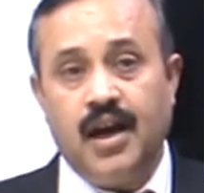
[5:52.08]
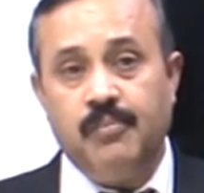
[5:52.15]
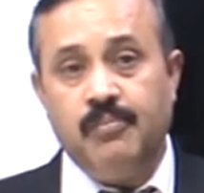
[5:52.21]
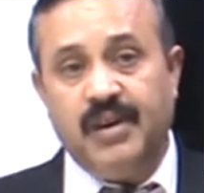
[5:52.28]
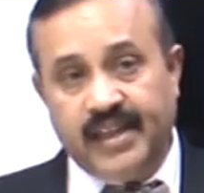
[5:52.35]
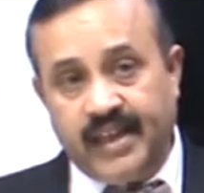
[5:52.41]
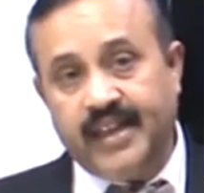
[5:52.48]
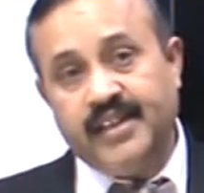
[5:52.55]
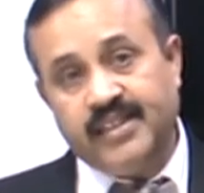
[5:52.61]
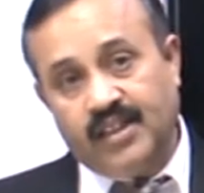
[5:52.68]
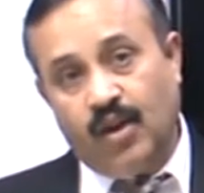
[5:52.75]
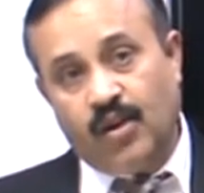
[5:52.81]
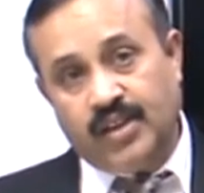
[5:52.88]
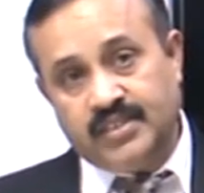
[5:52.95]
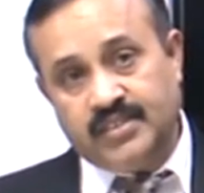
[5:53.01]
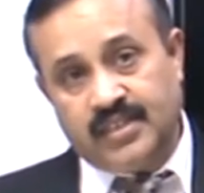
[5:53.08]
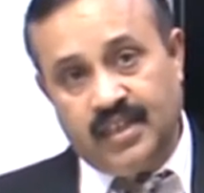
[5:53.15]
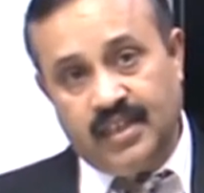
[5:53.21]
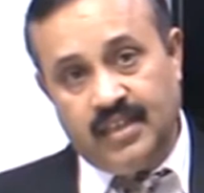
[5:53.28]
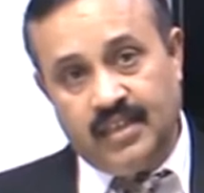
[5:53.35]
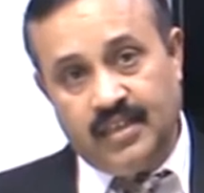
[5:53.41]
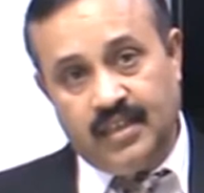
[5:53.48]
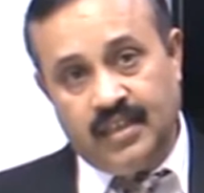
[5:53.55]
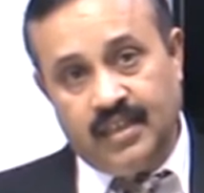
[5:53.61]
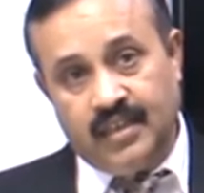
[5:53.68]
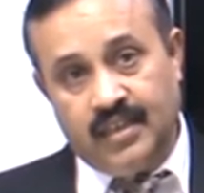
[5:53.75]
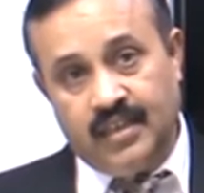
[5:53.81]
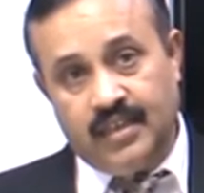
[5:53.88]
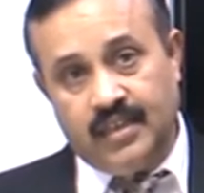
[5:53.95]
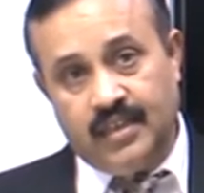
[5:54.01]
maintaining the
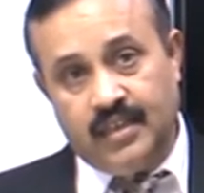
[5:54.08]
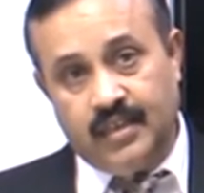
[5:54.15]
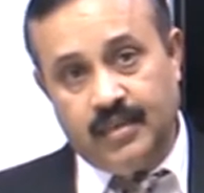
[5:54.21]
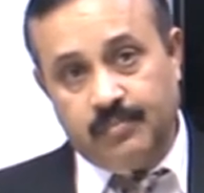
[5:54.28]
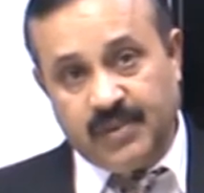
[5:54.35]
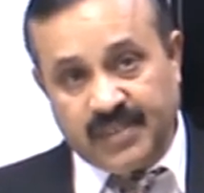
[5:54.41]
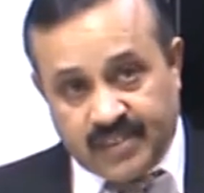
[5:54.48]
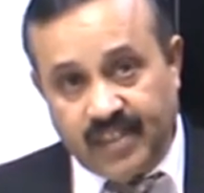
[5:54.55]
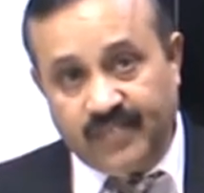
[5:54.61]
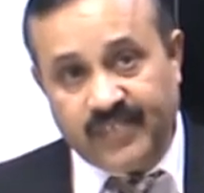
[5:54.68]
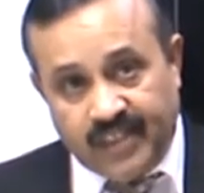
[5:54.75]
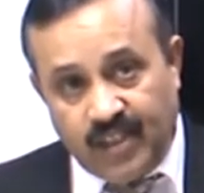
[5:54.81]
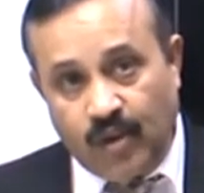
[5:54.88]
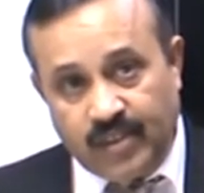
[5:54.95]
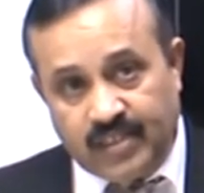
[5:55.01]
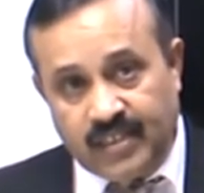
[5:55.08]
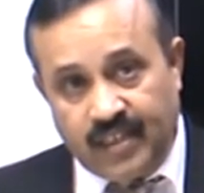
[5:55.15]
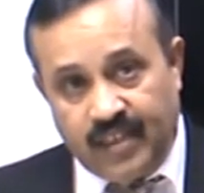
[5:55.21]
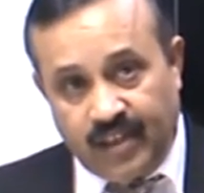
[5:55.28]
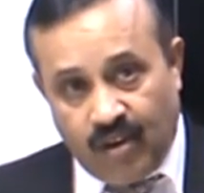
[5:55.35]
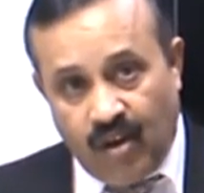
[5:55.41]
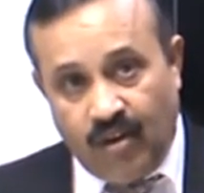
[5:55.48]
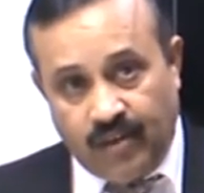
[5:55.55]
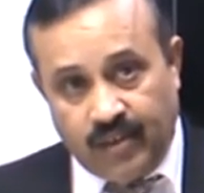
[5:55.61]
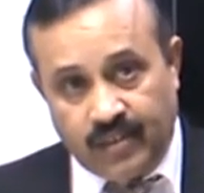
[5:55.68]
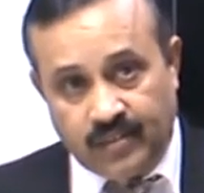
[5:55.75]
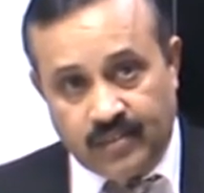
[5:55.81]
original, preserving the original record?